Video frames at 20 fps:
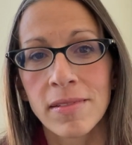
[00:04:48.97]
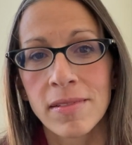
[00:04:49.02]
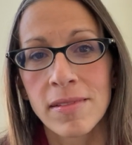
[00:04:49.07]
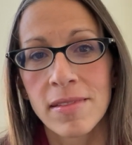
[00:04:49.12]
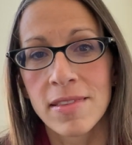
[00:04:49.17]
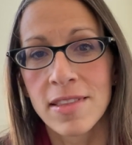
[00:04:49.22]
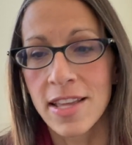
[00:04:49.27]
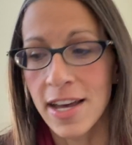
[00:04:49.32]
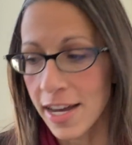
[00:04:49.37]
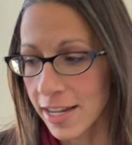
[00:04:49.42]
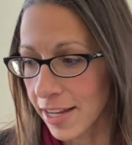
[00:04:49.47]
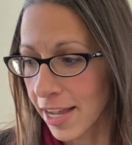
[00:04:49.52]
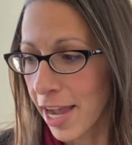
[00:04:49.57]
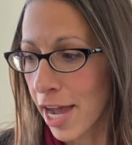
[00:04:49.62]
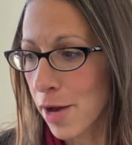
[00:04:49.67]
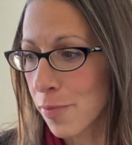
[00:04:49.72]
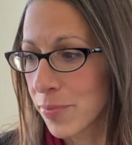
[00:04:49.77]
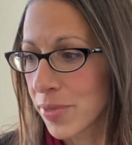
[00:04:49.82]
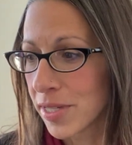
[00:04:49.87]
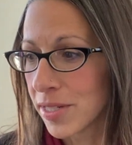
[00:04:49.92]
That
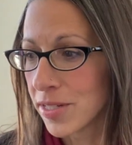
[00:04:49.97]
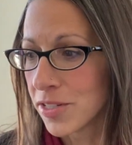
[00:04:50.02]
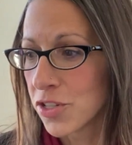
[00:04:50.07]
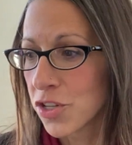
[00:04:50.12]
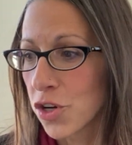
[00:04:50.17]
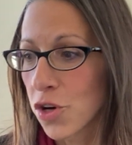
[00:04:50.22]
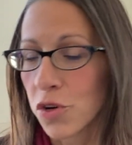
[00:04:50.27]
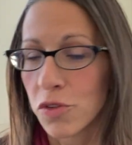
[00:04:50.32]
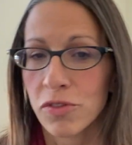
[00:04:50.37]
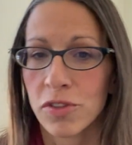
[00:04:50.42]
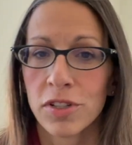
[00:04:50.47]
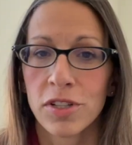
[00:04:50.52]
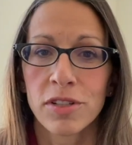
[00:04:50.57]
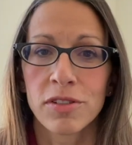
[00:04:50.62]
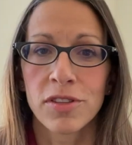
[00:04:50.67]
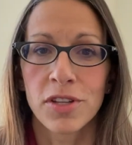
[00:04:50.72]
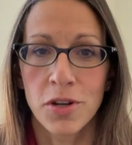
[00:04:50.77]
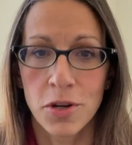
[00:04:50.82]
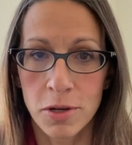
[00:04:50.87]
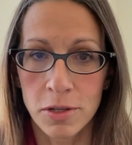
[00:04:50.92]
happened over
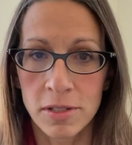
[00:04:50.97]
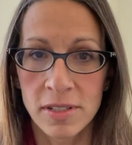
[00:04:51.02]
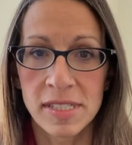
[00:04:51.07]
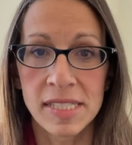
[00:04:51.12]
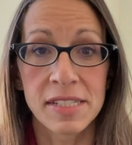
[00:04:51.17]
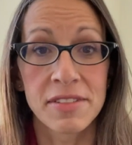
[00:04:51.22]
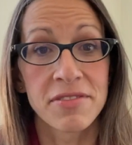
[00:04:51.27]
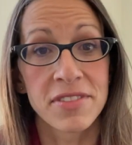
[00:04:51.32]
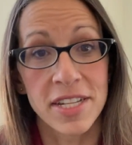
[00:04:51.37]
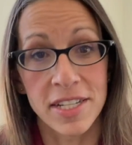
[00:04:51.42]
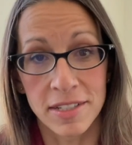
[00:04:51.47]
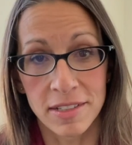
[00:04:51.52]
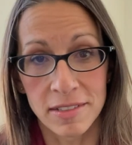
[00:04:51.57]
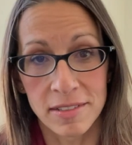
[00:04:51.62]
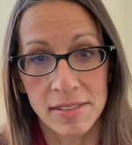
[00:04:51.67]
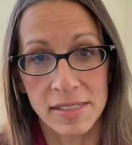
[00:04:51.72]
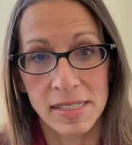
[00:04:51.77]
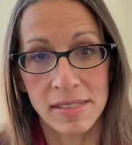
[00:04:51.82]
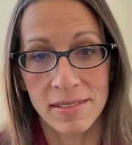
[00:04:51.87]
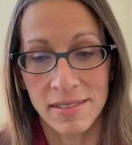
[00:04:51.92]
the course of
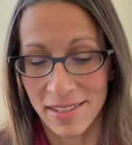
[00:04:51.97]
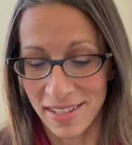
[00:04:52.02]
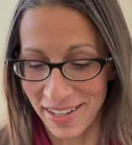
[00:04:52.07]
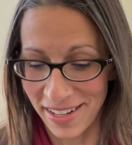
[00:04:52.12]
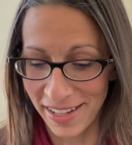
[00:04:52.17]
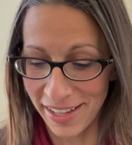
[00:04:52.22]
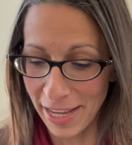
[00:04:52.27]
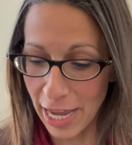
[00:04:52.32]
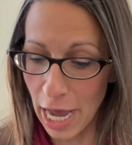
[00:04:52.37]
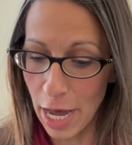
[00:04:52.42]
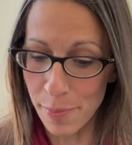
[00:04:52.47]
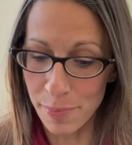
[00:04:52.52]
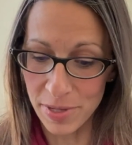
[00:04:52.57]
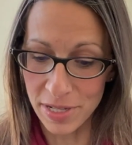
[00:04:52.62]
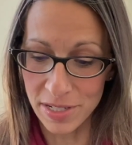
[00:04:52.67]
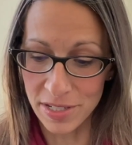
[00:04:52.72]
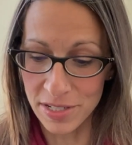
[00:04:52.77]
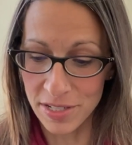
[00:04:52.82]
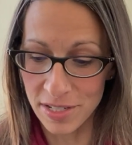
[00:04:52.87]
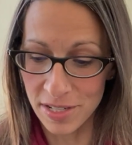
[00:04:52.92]
years, and it
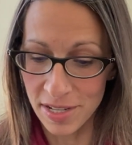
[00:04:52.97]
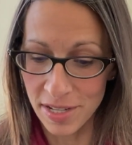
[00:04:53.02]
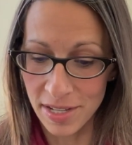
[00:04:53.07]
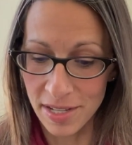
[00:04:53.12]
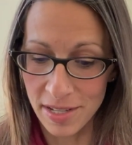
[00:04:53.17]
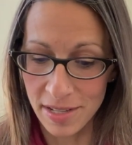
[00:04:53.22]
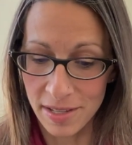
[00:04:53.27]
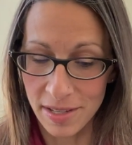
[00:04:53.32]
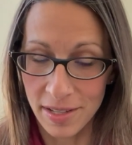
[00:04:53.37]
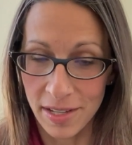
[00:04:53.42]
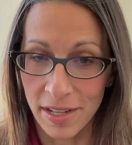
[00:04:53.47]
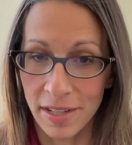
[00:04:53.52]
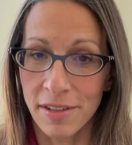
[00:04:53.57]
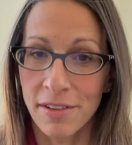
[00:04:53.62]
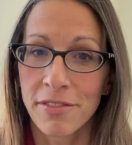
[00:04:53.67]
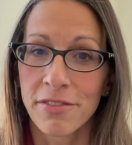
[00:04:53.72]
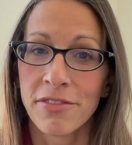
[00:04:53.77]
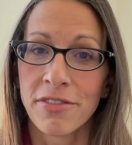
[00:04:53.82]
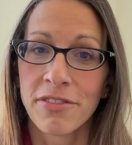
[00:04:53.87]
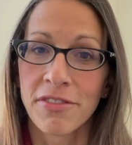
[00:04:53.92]
happened on a
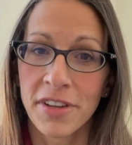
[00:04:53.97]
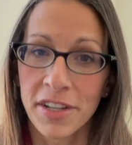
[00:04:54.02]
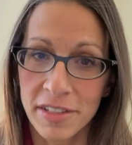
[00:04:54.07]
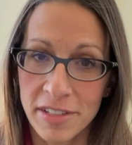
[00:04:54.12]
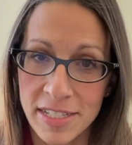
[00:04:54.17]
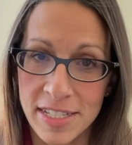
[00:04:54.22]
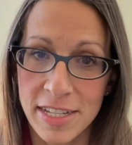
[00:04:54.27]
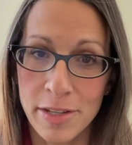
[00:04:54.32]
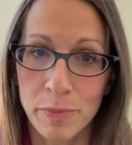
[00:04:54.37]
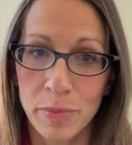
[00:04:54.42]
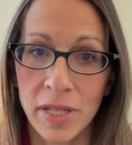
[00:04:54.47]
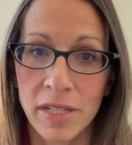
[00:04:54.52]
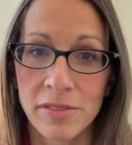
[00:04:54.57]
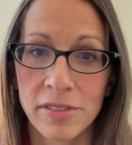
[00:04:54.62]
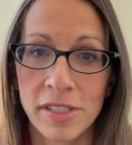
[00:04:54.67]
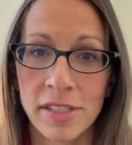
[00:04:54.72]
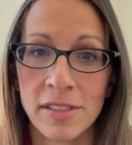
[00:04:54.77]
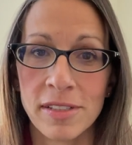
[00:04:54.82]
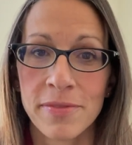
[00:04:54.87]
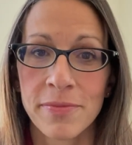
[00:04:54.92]
very deep
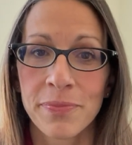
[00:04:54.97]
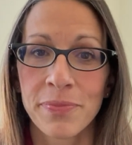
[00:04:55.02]
level